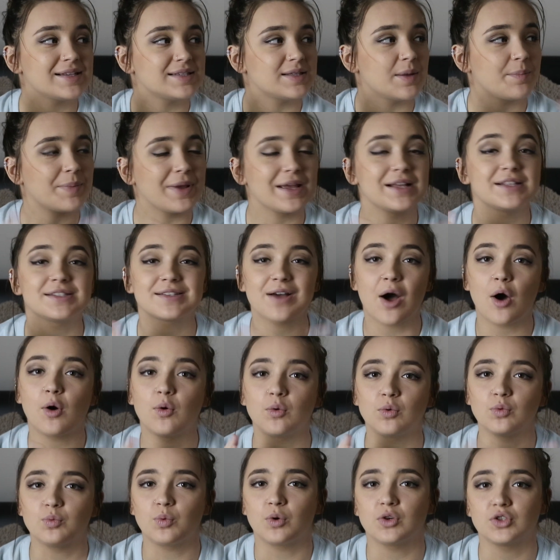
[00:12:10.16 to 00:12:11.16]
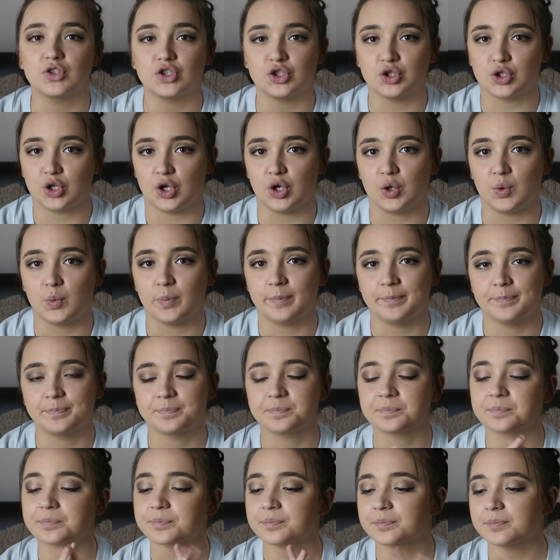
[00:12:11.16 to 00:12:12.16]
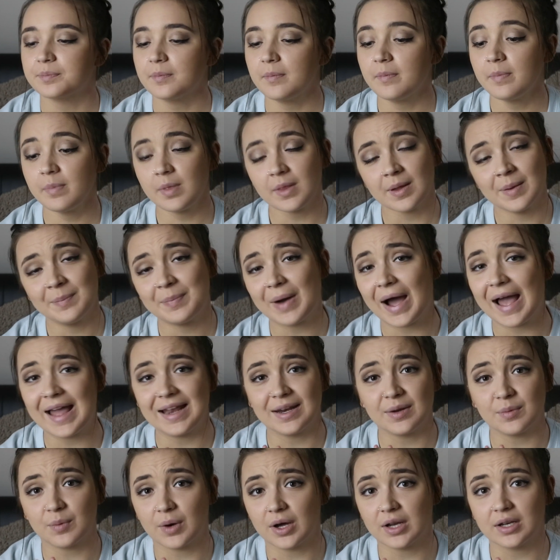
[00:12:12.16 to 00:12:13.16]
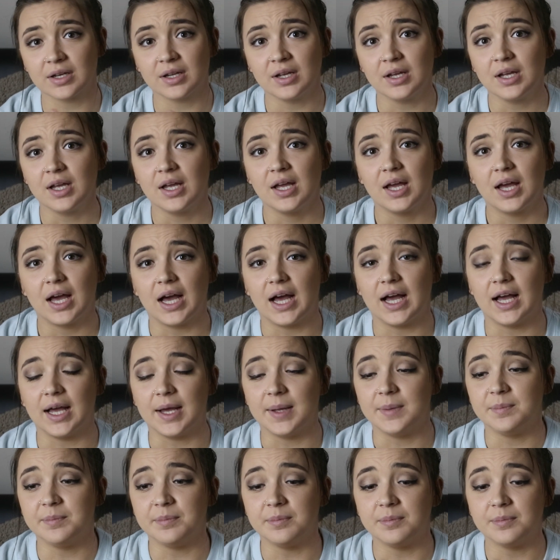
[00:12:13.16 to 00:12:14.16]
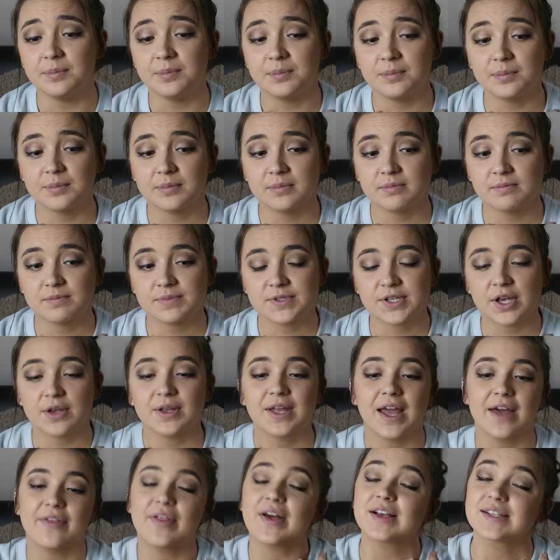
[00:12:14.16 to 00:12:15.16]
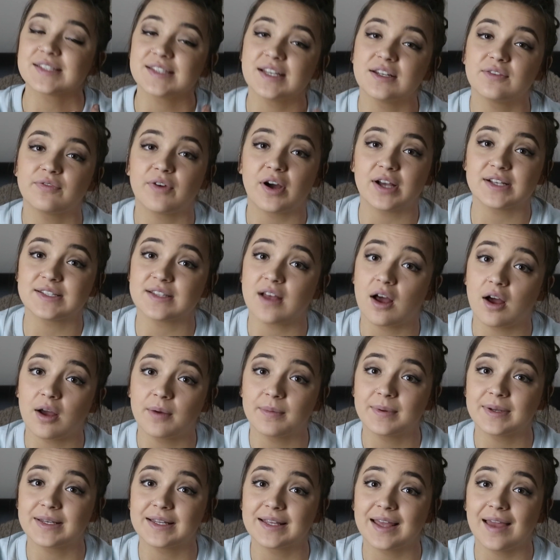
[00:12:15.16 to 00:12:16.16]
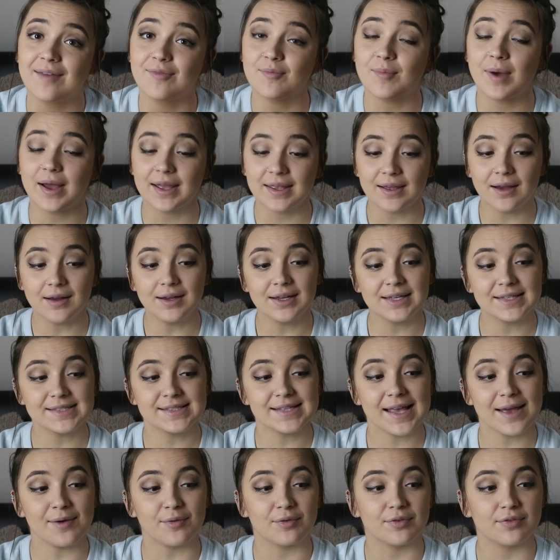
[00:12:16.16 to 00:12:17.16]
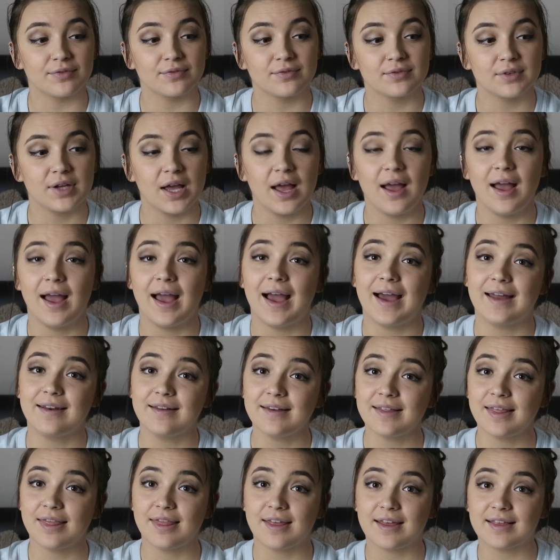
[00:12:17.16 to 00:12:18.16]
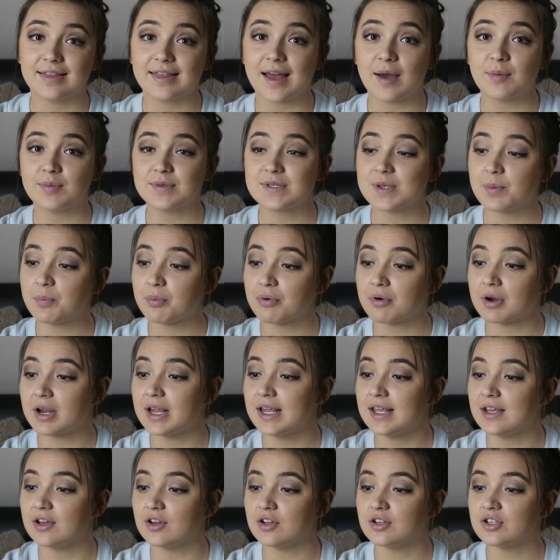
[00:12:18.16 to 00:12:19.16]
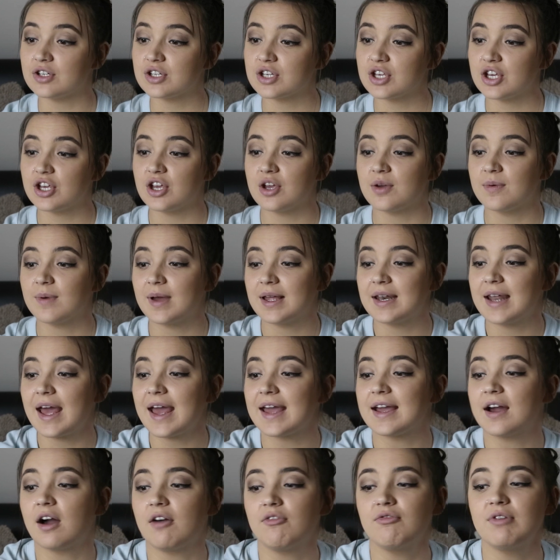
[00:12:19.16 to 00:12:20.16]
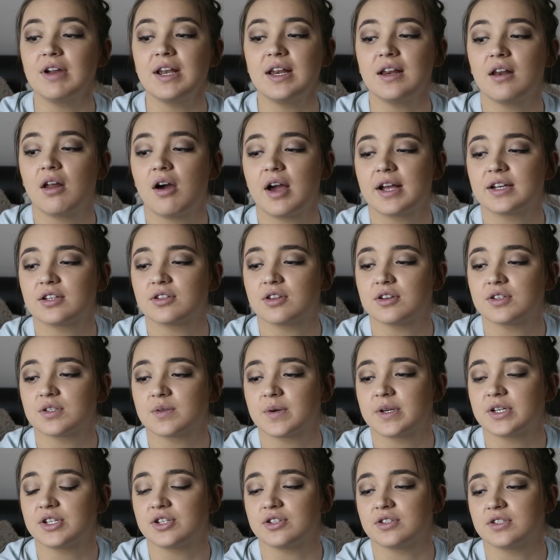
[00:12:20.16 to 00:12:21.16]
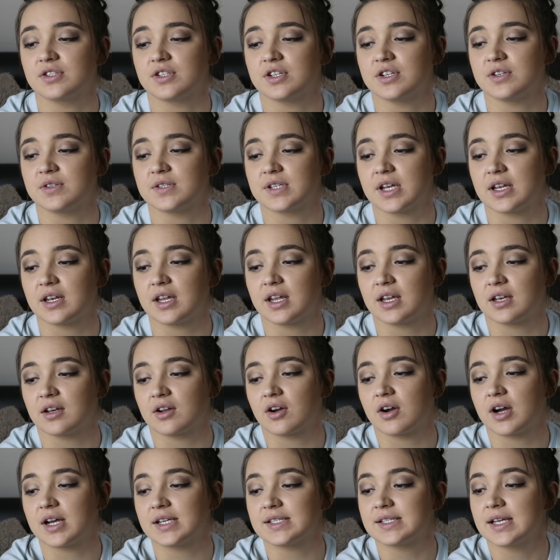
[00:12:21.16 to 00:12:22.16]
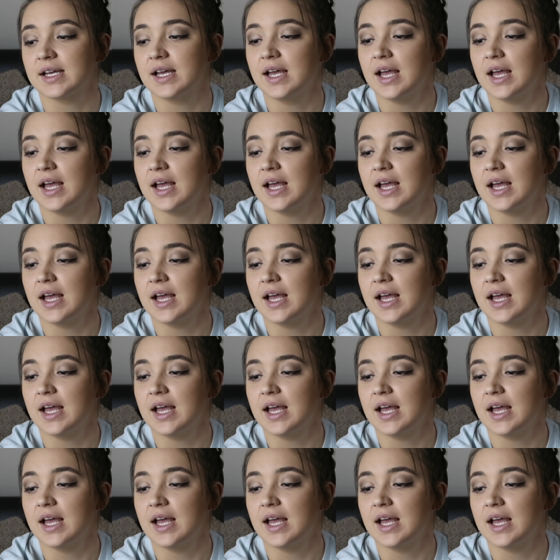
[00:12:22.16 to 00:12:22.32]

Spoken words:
at being told what to do by anyone. So yeah, that's the advice that I would give my younger self. And I think that was a pretty good Q&A. I really liked those questions that you sent in, guys.